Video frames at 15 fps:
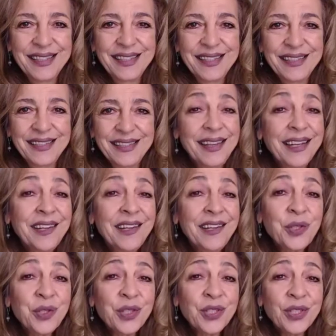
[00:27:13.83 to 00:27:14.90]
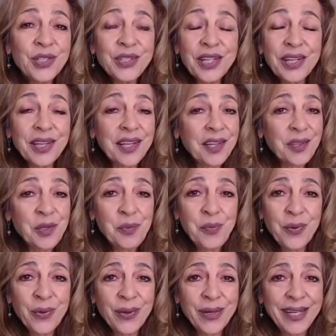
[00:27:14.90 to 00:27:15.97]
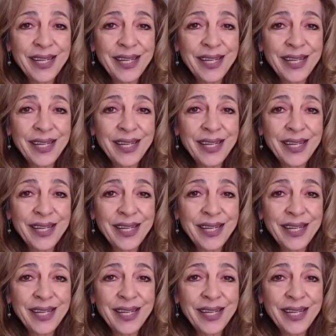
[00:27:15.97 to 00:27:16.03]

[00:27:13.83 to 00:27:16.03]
the little girl, the little boy.